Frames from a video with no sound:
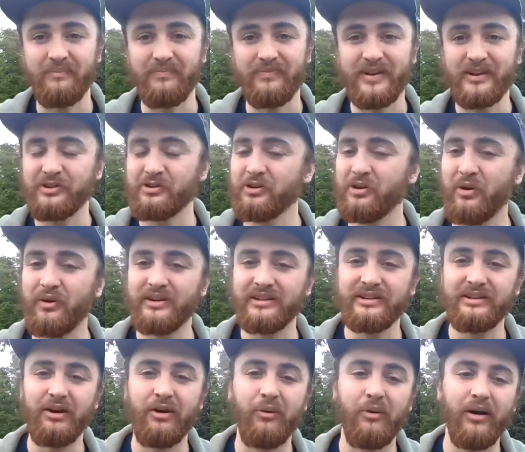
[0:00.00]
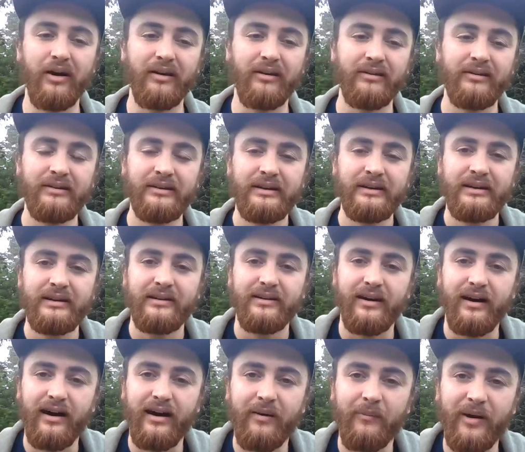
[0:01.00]
Things are going to go on.
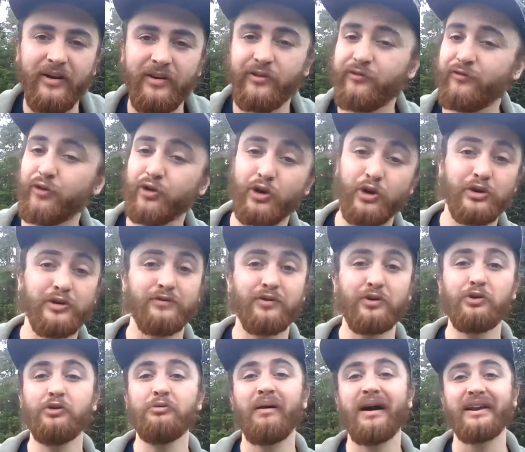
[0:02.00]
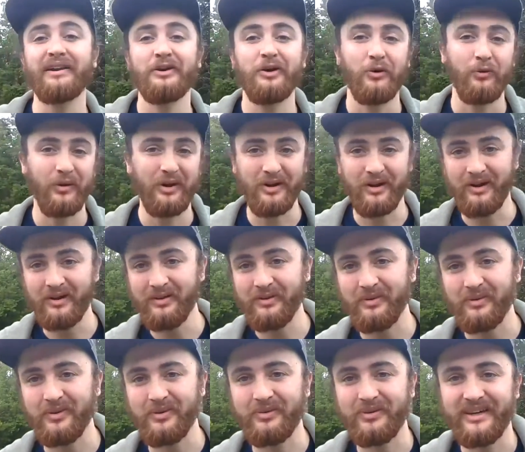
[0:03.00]
And for those of you who might read on
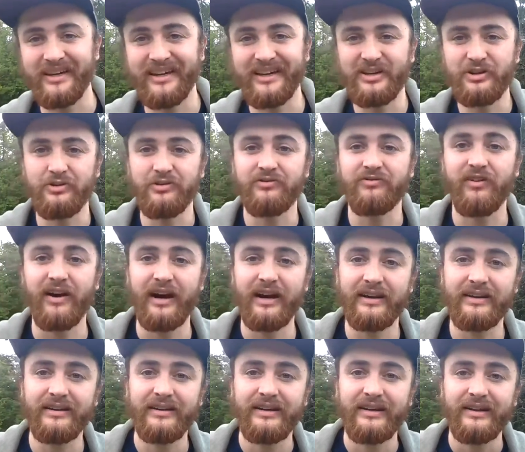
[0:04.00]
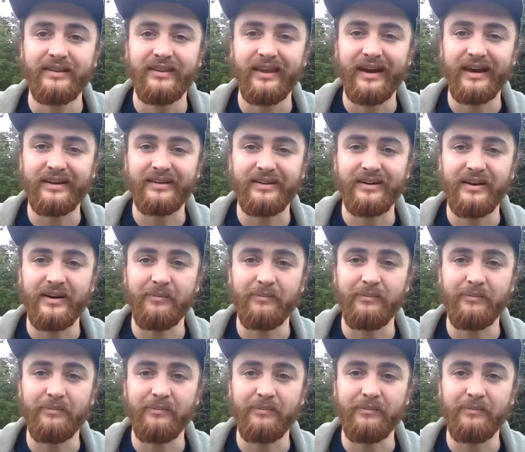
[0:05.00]
through Kings, you'd find that,